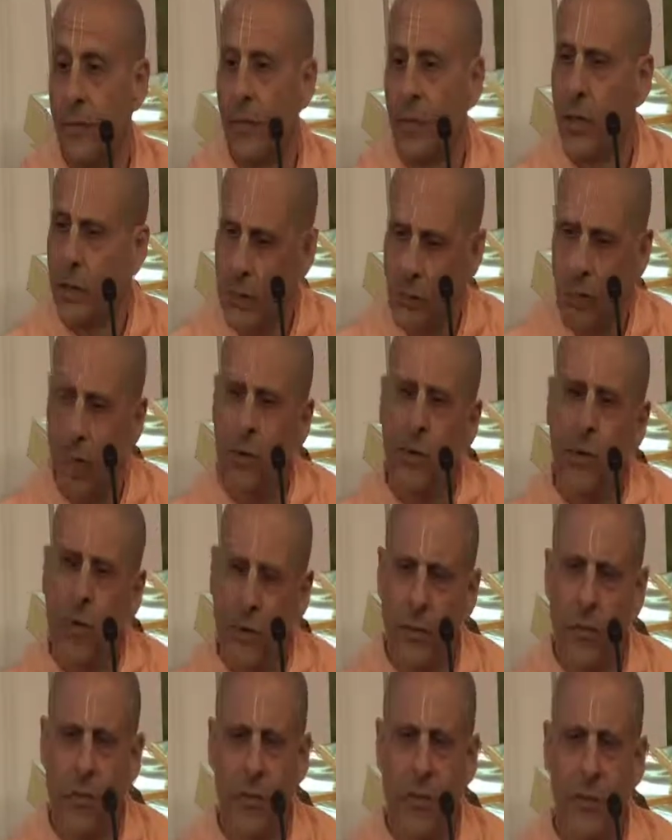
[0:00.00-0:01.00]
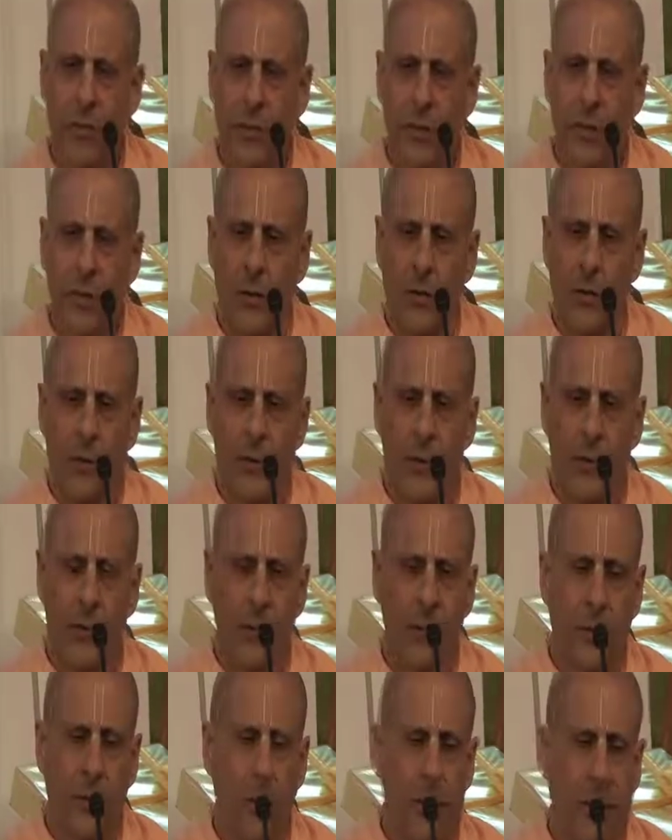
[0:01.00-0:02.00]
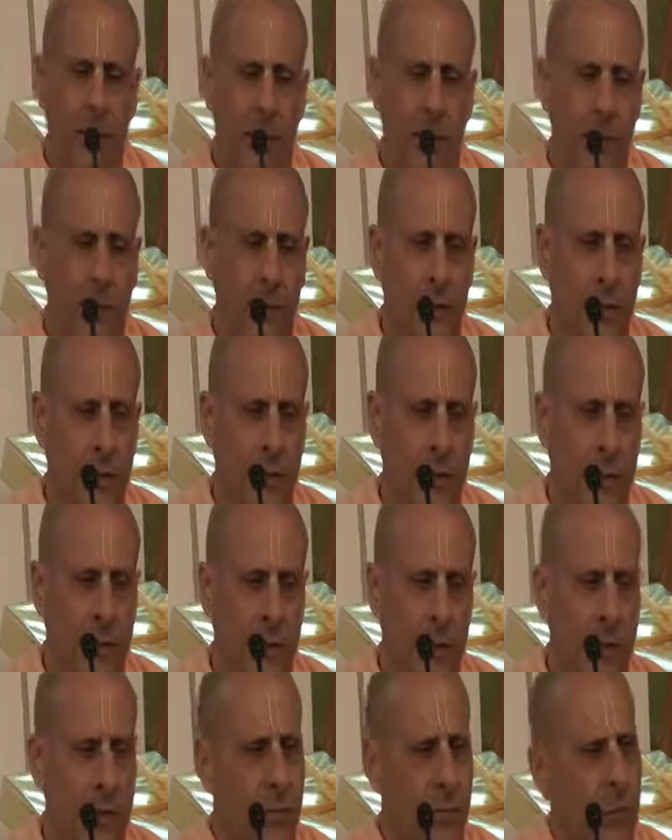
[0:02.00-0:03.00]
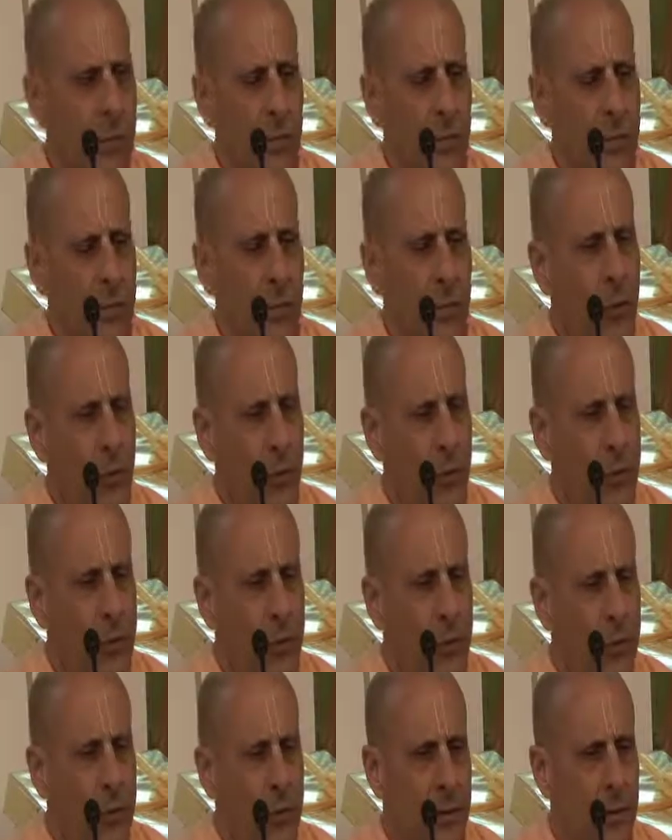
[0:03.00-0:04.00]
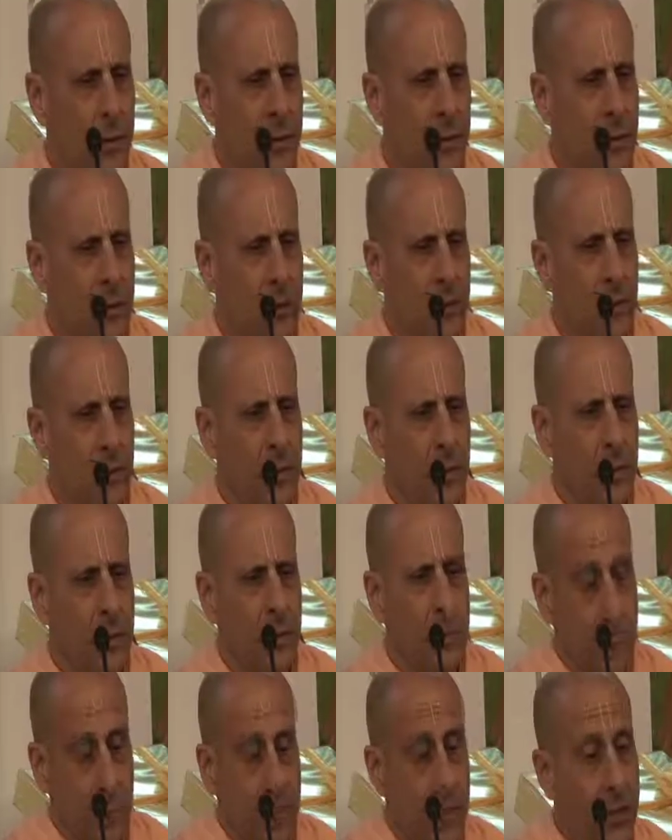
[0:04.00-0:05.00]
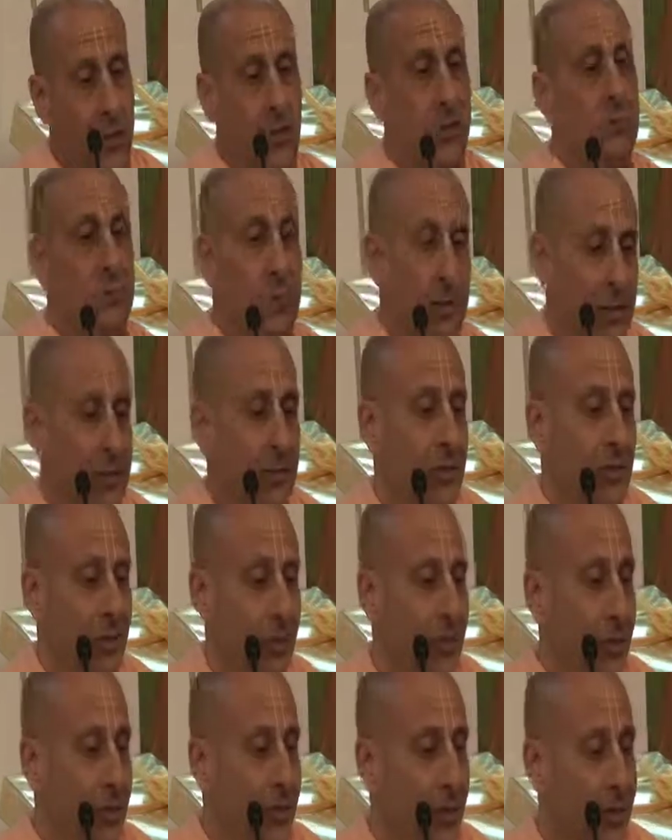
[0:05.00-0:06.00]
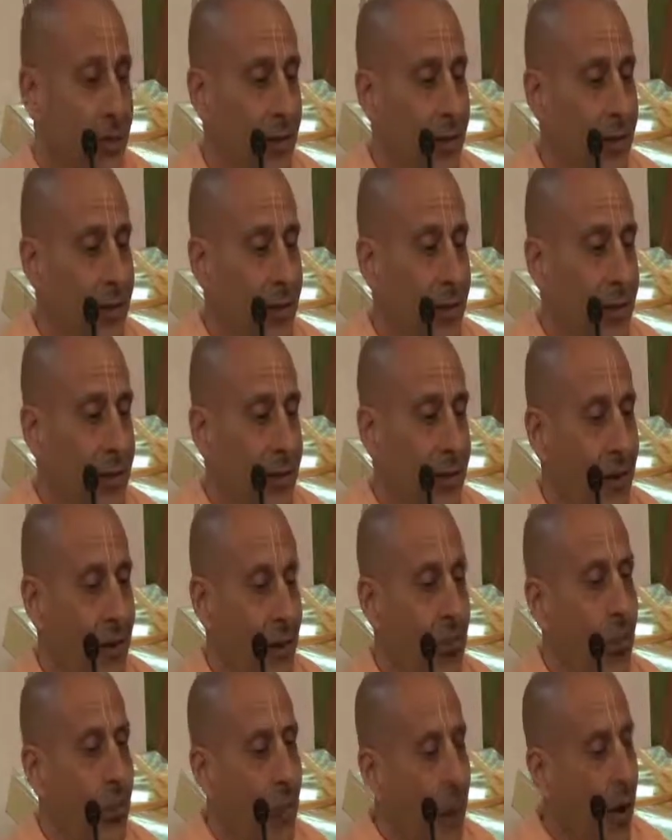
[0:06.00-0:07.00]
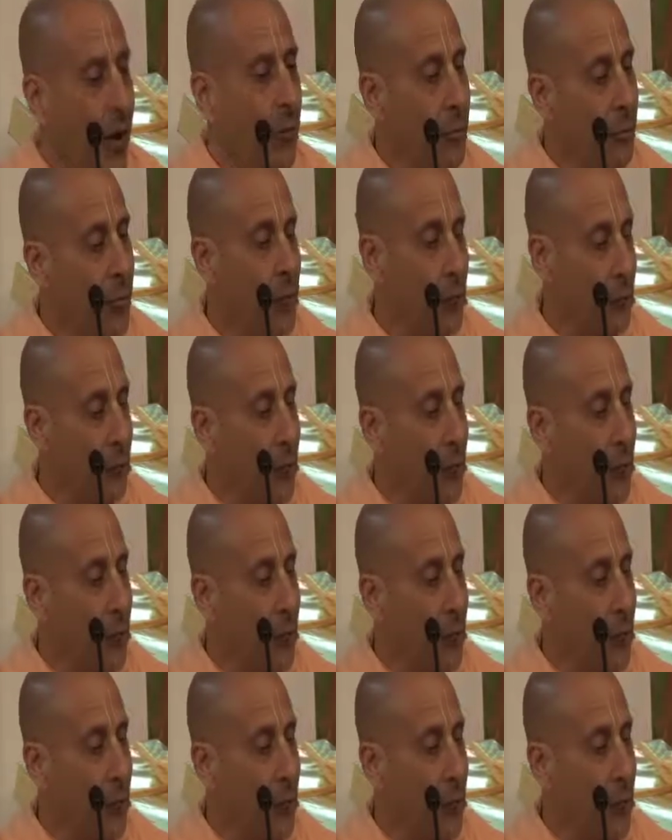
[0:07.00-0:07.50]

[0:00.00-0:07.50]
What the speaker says: But in order to do so, it's very important to be convinced of what real